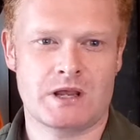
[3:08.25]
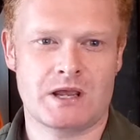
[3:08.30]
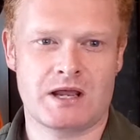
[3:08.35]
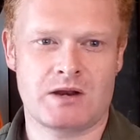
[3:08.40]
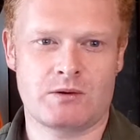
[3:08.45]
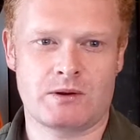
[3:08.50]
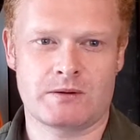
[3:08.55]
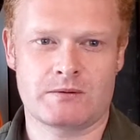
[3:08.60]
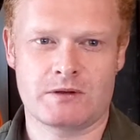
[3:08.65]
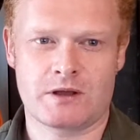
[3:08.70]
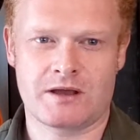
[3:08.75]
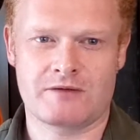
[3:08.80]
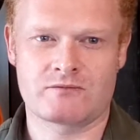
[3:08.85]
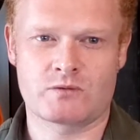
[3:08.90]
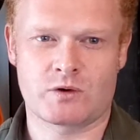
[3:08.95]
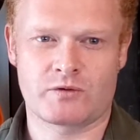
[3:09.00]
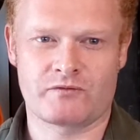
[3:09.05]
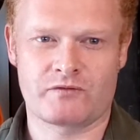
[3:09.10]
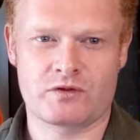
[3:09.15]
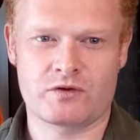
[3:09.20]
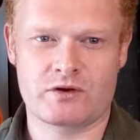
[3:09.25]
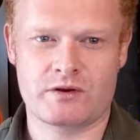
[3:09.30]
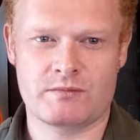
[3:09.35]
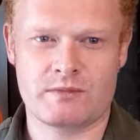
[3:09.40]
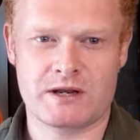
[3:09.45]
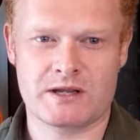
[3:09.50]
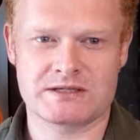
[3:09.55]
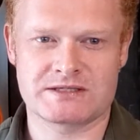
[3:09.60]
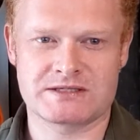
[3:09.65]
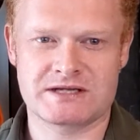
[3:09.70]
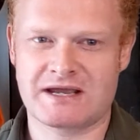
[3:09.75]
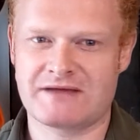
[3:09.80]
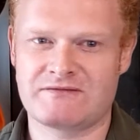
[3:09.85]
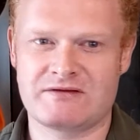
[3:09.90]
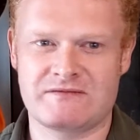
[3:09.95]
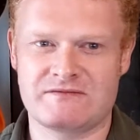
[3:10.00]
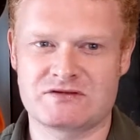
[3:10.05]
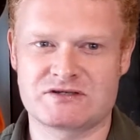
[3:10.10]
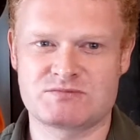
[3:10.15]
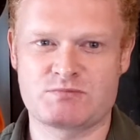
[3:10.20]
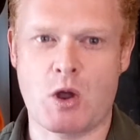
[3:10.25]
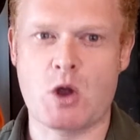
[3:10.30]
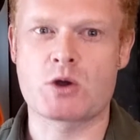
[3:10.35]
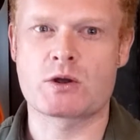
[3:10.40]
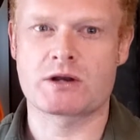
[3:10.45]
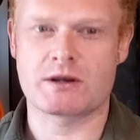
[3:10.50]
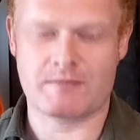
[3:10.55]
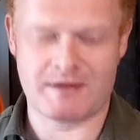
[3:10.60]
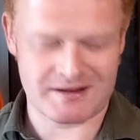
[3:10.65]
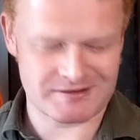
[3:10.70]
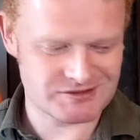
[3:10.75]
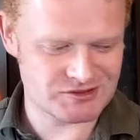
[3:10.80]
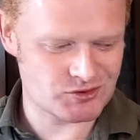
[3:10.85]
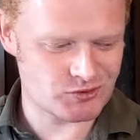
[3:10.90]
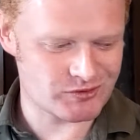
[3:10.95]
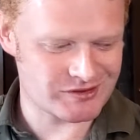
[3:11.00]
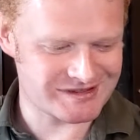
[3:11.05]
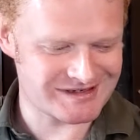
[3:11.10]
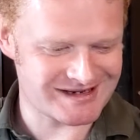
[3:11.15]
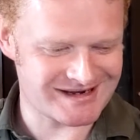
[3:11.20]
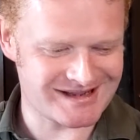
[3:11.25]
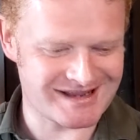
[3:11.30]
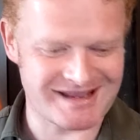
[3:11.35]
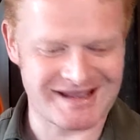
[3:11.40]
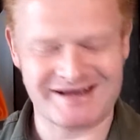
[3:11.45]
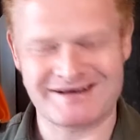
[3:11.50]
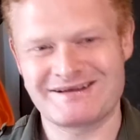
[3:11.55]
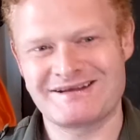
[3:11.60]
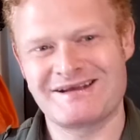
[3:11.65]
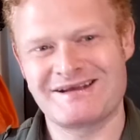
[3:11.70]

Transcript: Anyway, I've gone on for three minutes and I haven't even spoken about storytelling yet.